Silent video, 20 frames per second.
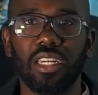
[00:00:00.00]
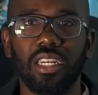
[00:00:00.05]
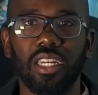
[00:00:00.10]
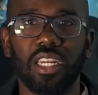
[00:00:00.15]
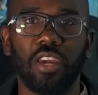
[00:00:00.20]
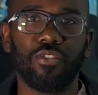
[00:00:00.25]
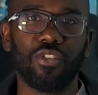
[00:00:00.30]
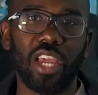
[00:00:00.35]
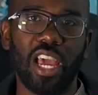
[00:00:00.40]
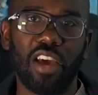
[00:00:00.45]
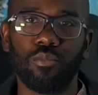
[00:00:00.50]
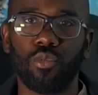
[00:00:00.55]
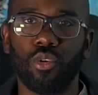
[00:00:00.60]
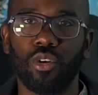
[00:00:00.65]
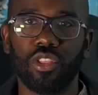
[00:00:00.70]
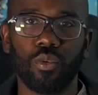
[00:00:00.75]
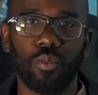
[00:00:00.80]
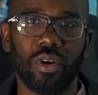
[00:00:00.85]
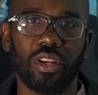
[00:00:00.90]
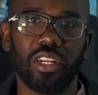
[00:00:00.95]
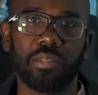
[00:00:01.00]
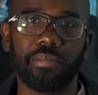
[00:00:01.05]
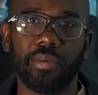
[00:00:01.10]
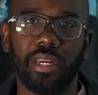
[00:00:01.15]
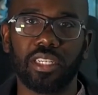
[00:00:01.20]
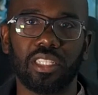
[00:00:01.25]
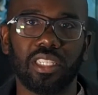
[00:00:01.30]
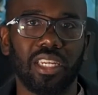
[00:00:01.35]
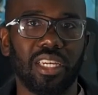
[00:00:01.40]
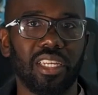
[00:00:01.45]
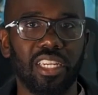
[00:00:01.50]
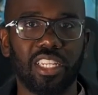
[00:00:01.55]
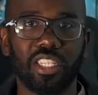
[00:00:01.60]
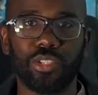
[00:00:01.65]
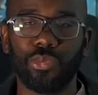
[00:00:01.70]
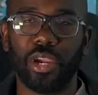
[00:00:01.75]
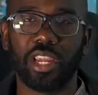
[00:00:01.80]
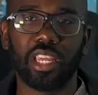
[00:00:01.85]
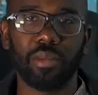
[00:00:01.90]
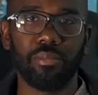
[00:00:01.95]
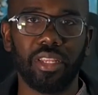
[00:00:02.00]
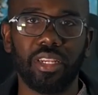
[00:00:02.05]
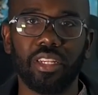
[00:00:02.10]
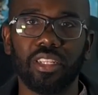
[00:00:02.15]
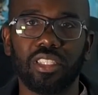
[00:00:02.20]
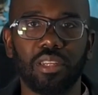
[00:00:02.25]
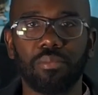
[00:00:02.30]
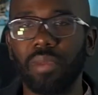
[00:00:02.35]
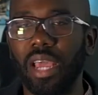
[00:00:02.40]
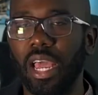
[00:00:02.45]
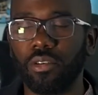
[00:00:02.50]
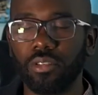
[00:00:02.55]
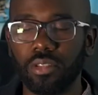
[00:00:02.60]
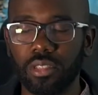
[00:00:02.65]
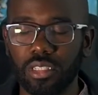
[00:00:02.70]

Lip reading: if you have more than one especially, it is recommended to mount.